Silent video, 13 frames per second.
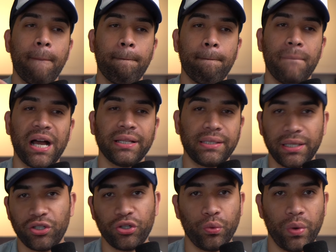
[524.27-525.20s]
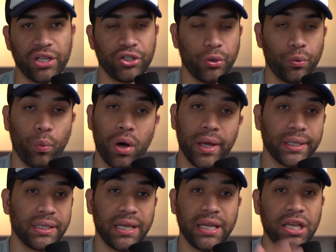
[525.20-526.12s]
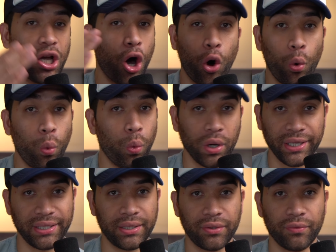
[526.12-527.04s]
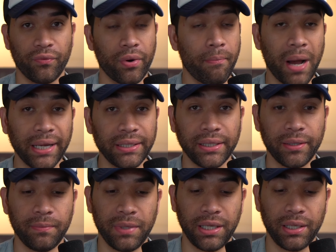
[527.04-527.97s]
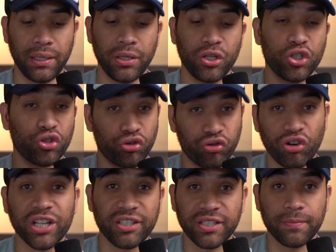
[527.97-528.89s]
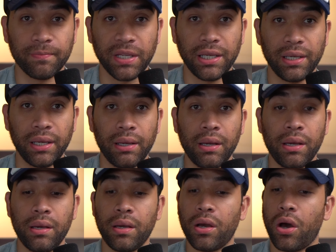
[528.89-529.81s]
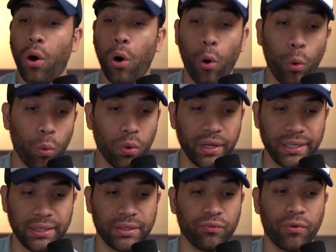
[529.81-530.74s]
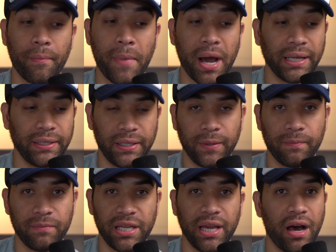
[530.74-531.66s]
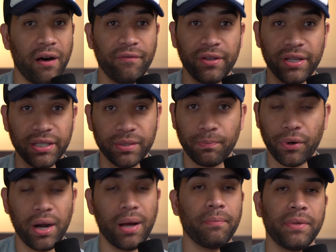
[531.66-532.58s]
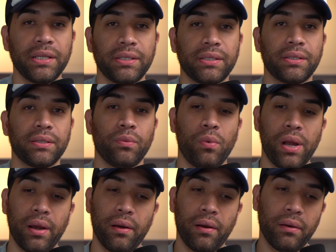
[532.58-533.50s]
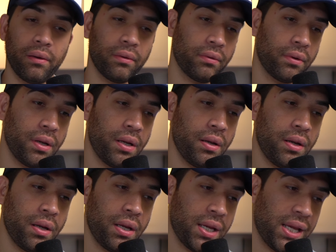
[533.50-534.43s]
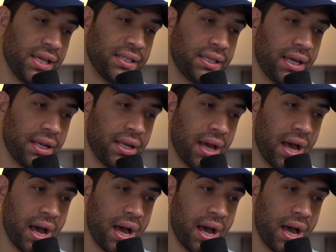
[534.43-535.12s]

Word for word: my situation was, He always reminded me, trust me, always reminding me of His promise, where He said,